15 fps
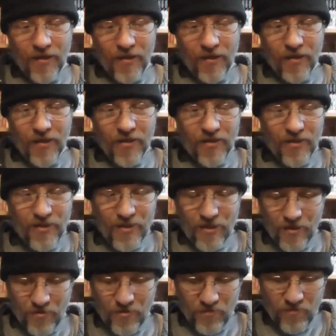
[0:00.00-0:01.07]
This
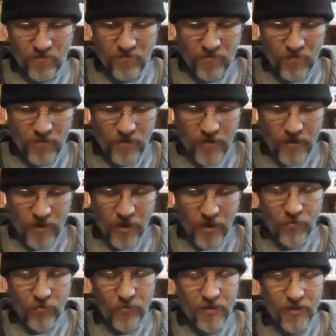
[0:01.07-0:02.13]
is, I
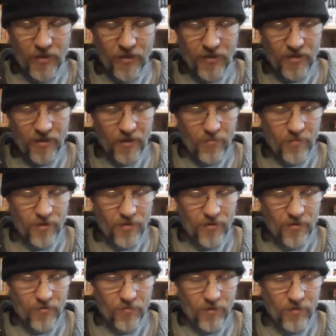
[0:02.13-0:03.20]
don't think this is going to be
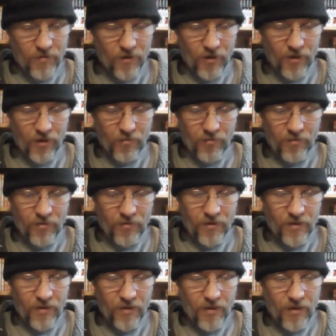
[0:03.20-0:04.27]
too many volumes.
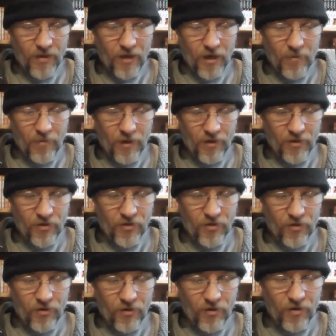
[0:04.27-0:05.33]
I'm not
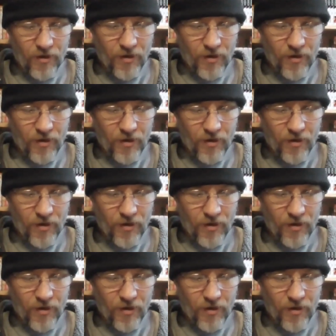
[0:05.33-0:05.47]
sure.